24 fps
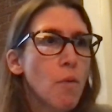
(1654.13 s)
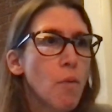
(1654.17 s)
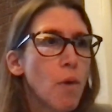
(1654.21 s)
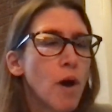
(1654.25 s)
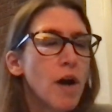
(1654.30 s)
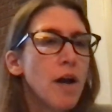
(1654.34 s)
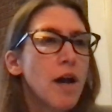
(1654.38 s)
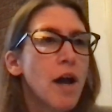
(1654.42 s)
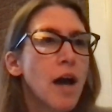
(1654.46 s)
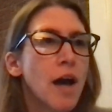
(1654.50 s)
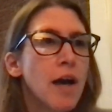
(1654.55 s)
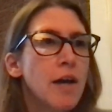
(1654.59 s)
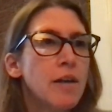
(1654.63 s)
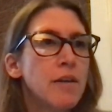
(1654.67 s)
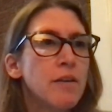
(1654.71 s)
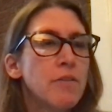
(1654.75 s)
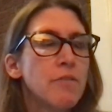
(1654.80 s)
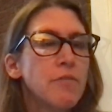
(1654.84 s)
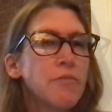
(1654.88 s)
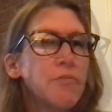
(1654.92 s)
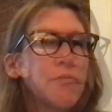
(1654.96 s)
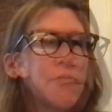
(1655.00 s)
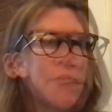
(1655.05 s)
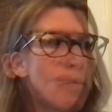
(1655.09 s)
what kind
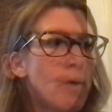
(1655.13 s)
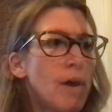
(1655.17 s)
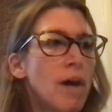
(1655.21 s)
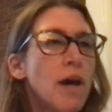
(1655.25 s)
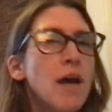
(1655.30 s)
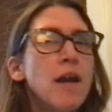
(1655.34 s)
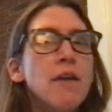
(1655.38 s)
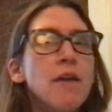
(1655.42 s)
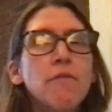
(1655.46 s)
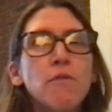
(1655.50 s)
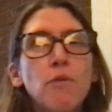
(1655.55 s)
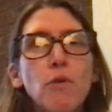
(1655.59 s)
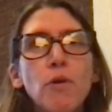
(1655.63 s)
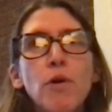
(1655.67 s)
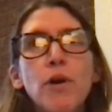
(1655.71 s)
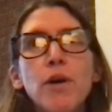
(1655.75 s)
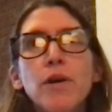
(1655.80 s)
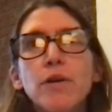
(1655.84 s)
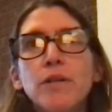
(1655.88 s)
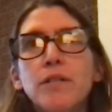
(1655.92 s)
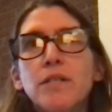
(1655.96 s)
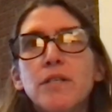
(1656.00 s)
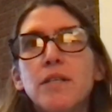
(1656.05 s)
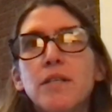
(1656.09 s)
of what kind of
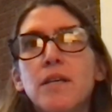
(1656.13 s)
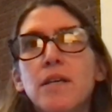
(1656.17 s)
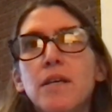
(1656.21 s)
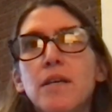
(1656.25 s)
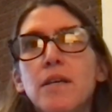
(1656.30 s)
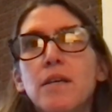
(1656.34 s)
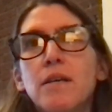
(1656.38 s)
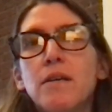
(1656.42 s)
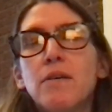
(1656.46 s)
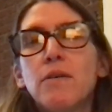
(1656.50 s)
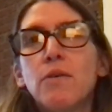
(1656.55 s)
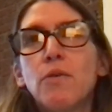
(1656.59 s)
loyalty